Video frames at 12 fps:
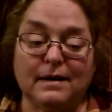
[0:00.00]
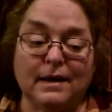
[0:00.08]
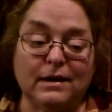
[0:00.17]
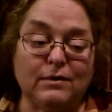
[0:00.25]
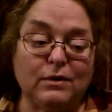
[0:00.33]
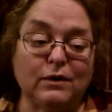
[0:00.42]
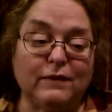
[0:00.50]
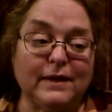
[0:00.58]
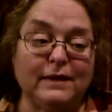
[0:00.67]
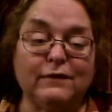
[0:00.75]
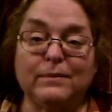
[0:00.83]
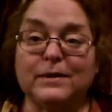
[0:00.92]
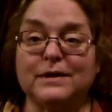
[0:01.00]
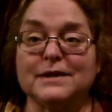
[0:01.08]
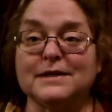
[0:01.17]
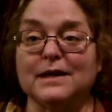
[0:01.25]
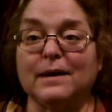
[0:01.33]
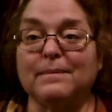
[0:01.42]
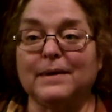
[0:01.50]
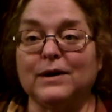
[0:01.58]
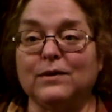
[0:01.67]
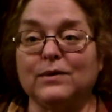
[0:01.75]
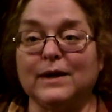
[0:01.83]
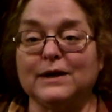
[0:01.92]
I don't know if I'll even put this up. I
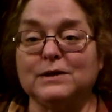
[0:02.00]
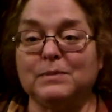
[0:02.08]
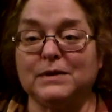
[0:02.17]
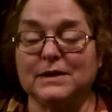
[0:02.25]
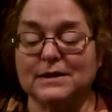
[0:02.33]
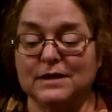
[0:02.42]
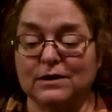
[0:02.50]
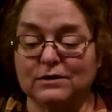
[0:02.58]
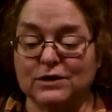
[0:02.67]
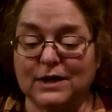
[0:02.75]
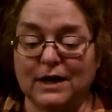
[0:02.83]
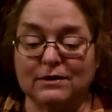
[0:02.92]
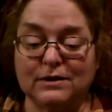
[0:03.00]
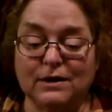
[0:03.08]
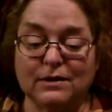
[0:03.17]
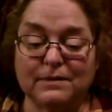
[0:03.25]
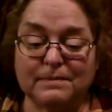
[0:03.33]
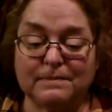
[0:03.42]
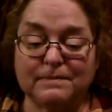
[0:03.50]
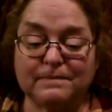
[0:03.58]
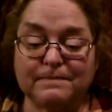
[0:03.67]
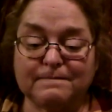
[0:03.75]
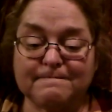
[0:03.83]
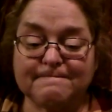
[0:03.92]
don't like to put this energy out there.
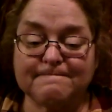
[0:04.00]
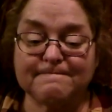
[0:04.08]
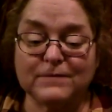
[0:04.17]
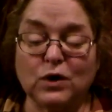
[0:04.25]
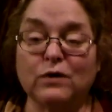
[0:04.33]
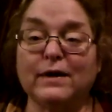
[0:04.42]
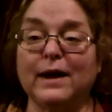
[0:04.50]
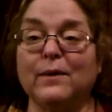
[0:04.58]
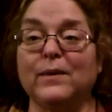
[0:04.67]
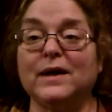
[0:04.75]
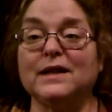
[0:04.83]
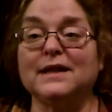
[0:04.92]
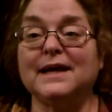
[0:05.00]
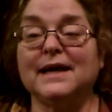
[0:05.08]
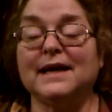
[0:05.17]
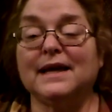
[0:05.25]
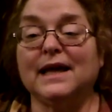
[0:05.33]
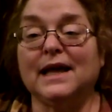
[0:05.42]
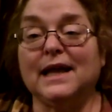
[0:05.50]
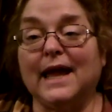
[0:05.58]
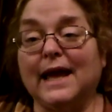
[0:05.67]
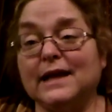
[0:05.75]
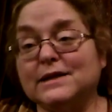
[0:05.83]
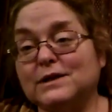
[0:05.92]
All right, well,
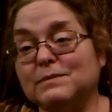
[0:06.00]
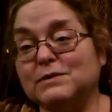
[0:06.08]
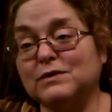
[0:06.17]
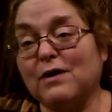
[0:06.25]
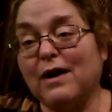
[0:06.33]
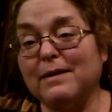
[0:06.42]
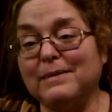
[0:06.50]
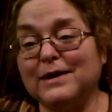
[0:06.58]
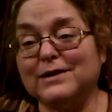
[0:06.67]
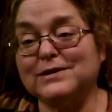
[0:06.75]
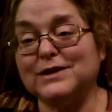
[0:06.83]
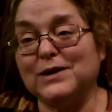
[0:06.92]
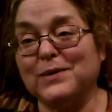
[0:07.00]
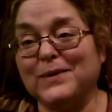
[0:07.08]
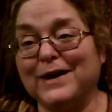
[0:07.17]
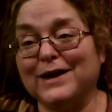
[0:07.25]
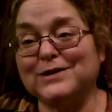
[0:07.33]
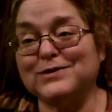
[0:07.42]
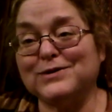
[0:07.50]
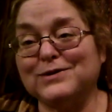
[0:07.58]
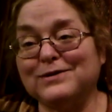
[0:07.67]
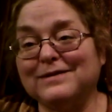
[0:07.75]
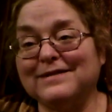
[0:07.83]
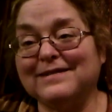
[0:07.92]
like and subscribe, and I'll see you again
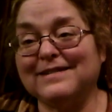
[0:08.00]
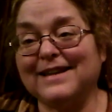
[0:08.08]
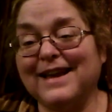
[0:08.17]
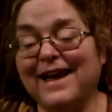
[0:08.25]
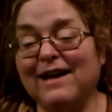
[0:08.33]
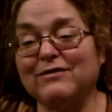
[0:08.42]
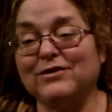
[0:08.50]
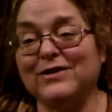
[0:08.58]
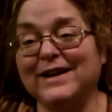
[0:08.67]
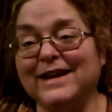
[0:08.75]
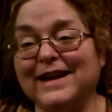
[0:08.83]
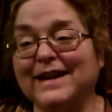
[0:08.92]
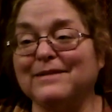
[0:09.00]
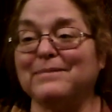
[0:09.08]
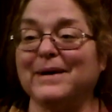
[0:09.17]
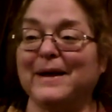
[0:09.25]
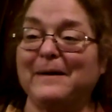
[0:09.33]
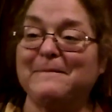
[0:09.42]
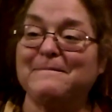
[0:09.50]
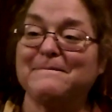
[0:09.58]
soon. Have a great night. Bye.